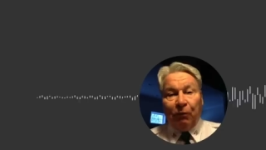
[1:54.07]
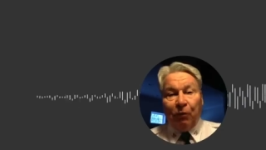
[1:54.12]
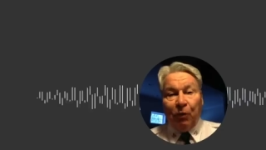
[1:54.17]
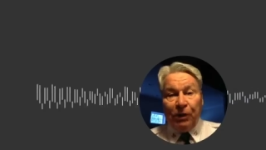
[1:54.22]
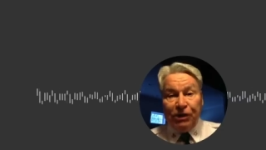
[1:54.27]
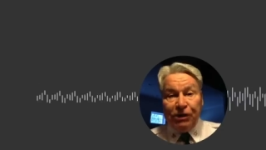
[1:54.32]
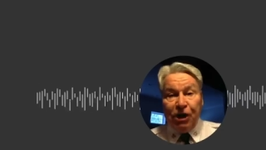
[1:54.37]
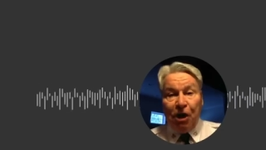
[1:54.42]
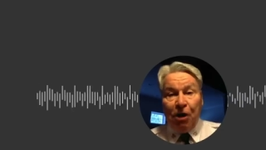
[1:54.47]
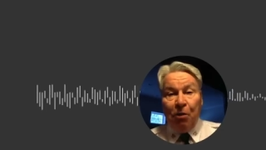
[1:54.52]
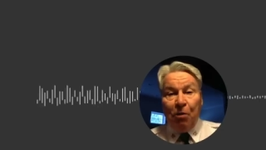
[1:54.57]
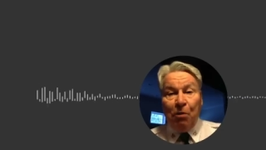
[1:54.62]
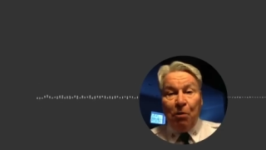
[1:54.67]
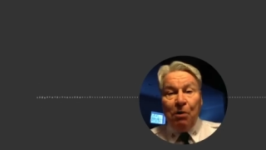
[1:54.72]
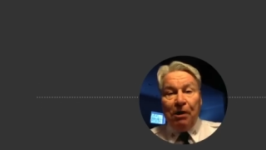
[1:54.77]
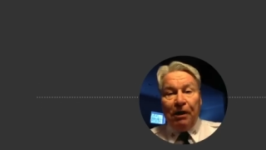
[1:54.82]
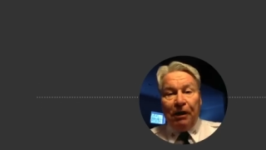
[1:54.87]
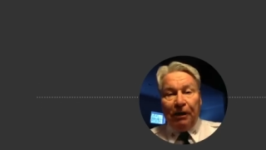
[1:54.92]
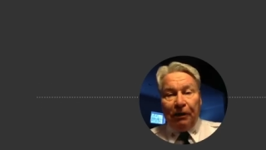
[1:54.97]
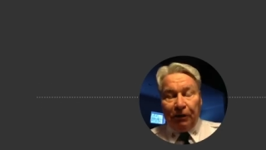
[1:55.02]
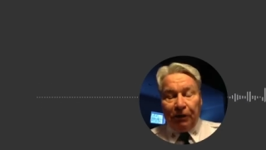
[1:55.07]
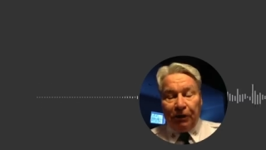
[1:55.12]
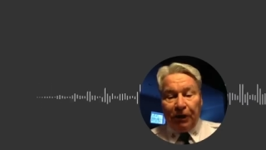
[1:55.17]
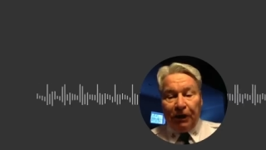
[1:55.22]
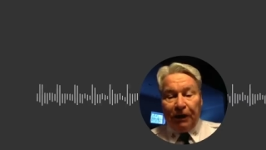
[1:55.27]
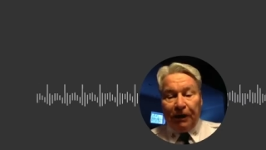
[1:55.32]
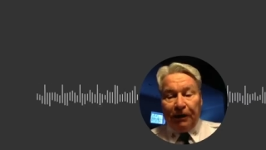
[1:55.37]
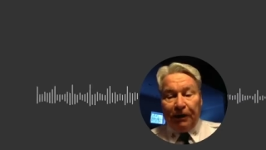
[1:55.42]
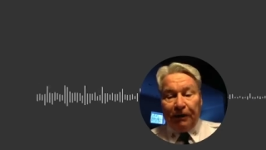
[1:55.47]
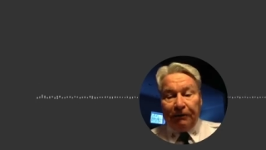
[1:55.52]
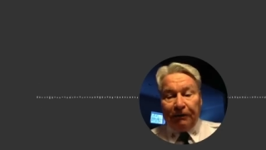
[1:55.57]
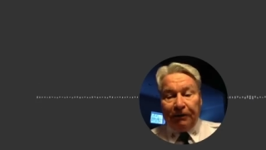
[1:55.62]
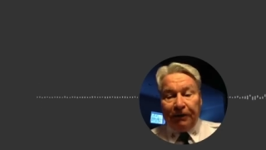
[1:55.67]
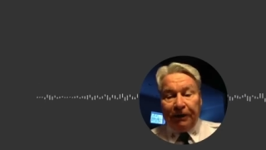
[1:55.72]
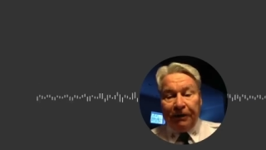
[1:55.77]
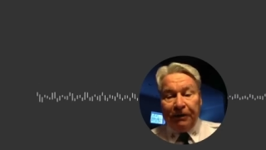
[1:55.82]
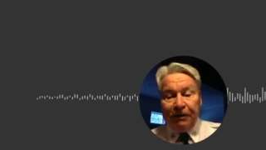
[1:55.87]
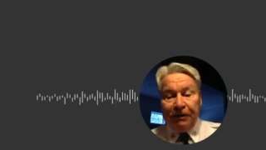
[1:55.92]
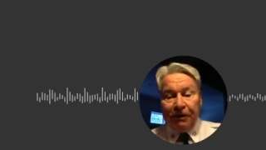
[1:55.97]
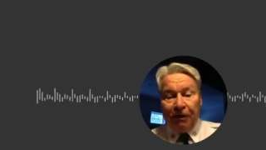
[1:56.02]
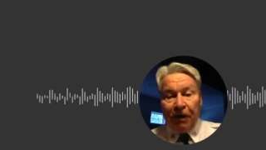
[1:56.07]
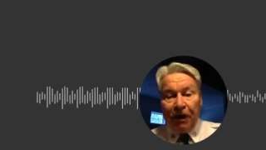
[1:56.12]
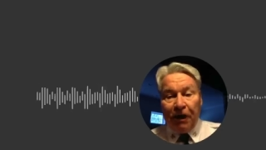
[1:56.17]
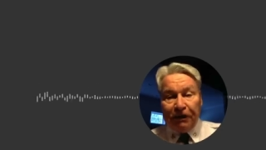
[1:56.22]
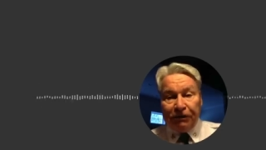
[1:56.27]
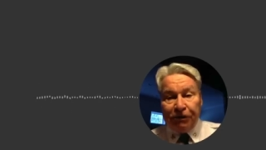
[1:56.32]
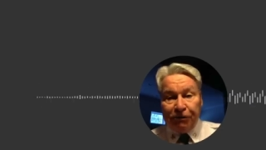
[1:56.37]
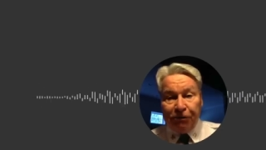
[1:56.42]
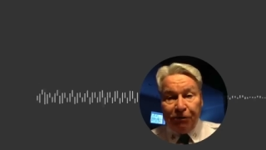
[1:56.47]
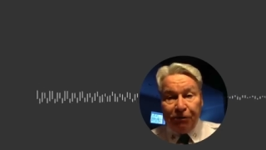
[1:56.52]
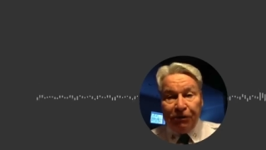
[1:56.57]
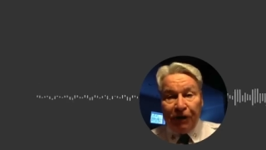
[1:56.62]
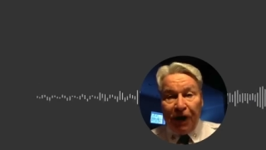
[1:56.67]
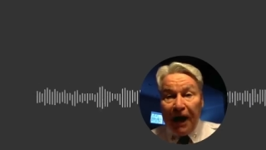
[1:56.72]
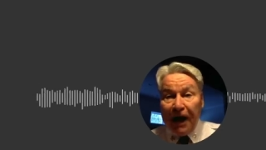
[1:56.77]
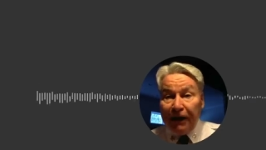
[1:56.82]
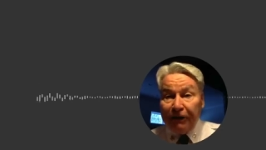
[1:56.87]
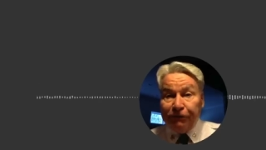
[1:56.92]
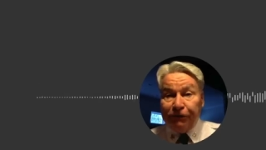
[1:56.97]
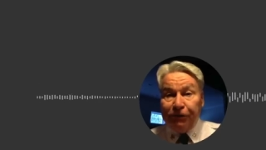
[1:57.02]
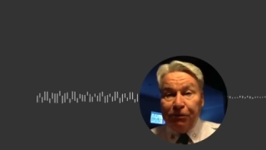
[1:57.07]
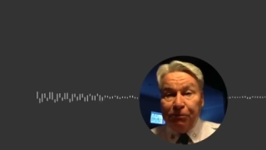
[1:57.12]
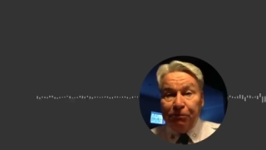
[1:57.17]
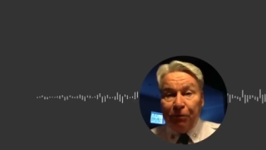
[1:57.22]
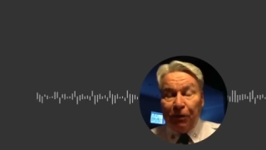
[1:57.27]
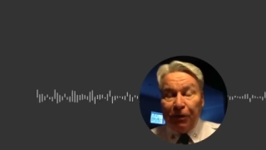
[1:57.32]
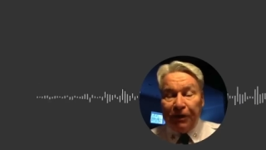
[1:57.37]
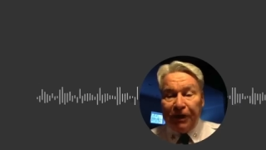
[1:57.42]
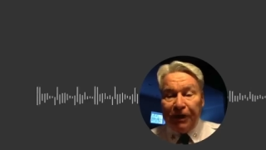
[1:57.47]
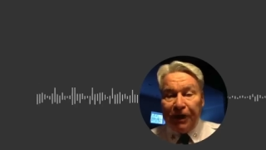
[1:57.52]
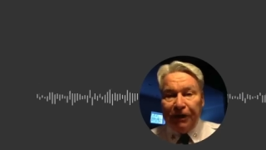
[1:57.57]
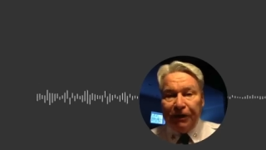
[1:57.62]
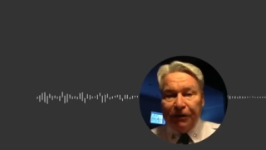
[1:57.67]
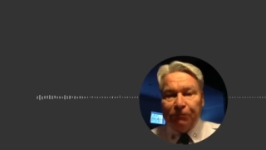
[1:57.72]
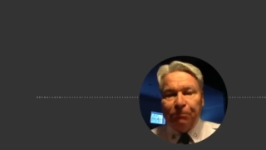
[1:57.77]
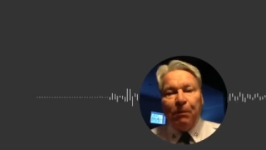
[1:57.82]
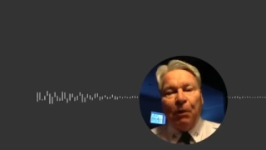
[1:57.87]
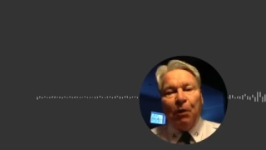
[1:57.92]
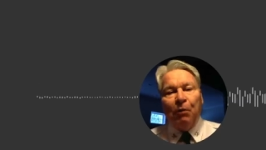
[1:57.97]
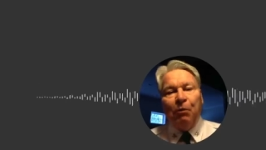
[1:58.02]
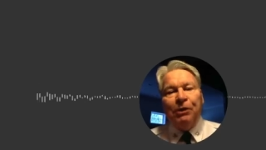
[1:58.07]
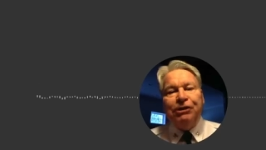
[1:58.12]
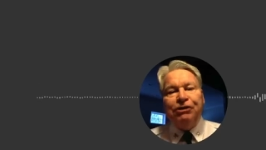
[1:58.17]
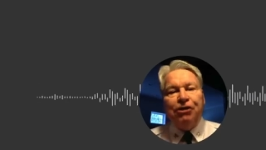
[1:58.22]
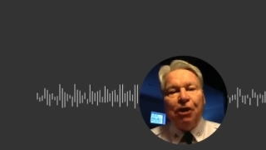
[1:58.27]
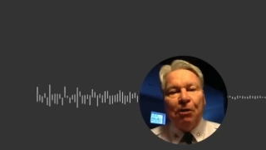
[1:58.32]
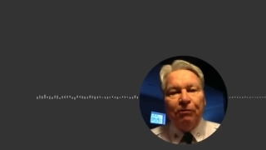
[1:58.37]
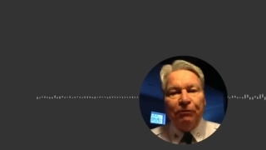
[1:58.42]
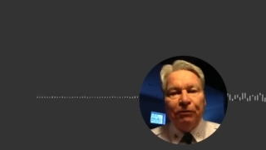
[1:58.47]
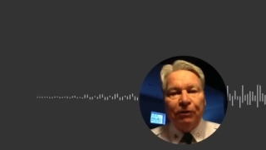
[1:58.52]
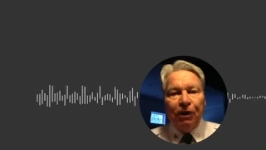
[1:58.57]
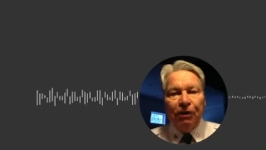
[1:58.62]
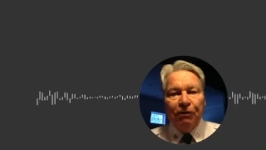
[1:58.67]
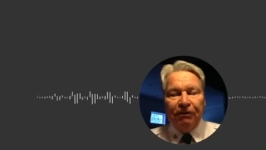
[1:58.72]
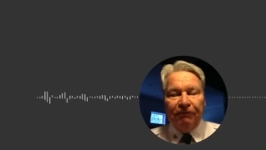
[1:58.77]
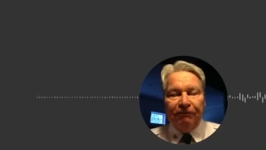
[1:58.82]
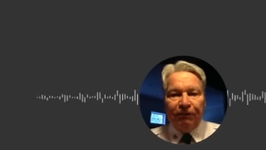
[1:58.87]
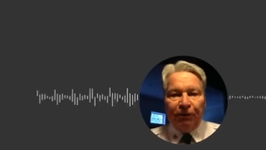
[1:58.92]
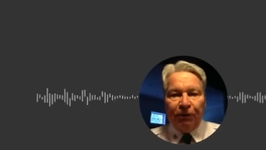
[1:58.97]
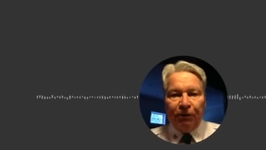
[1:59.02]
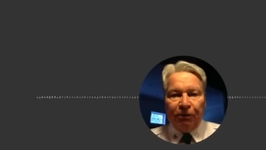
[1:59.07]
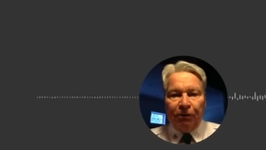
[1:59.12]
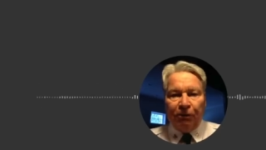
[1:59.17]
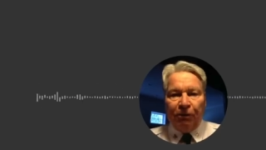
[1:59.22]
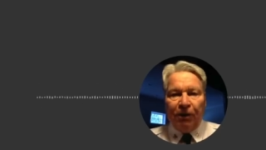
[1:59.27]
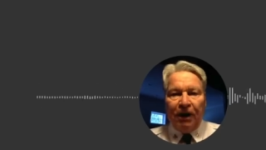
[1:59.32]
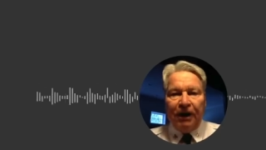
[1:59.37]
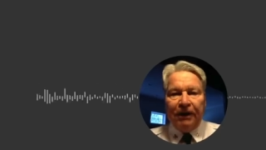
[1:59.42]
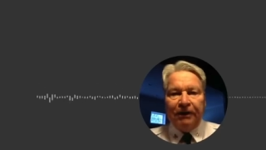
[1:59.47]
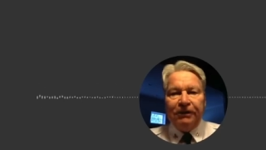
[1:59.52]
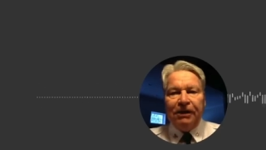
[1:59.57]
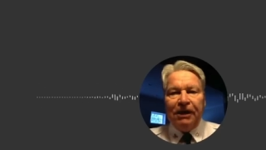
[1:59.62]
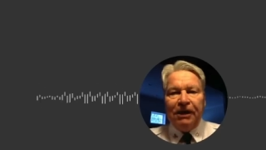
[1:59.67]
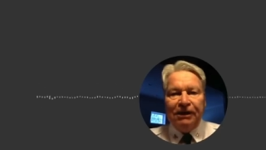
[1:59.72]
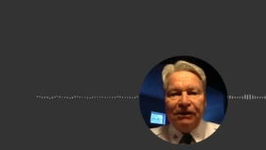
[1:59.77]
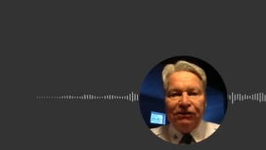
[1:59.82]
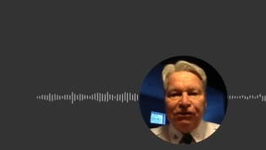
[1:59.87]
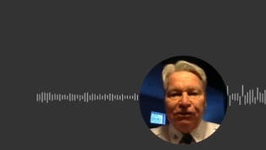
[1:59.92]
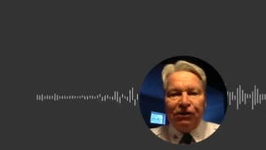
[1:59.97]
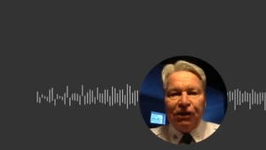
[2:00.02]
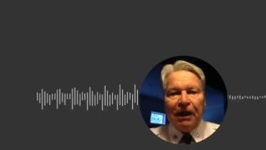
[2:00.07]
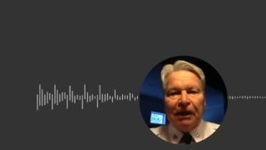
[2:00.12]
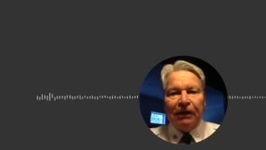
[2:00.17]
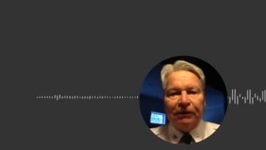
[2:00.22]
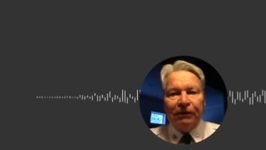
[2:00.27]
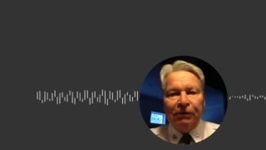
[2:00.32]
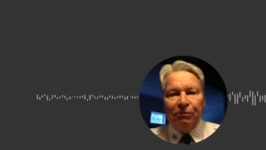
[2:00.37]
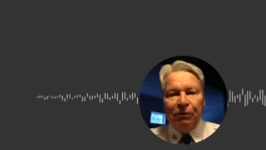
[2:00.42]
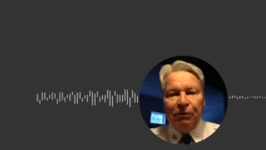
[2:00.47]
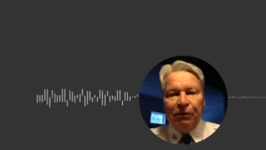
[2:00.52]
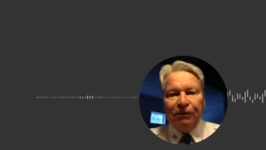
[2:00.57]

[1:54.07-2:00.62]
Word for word: We know, uh, you know, longitude and latitude where that is, but we don't know the vertical height exactly